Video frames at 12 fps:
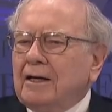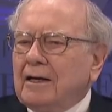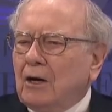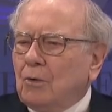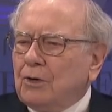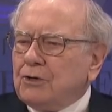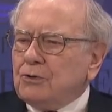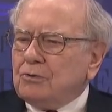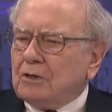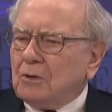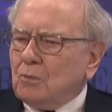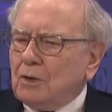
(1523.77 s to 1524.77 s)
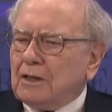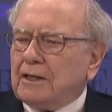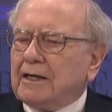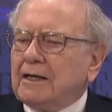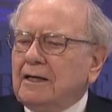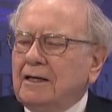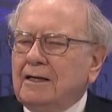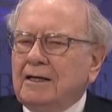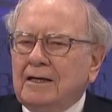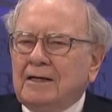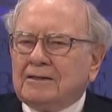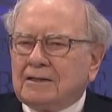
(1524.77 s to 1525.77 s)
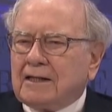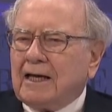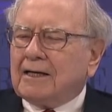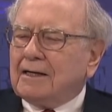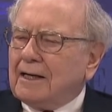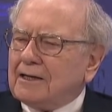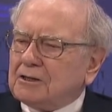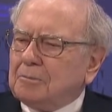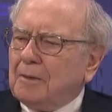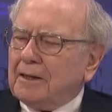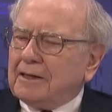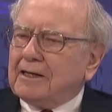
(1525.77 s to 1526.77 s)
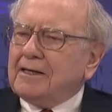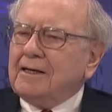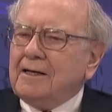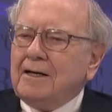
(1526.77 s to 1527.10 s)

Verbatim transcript: Now, when you were willing to take less money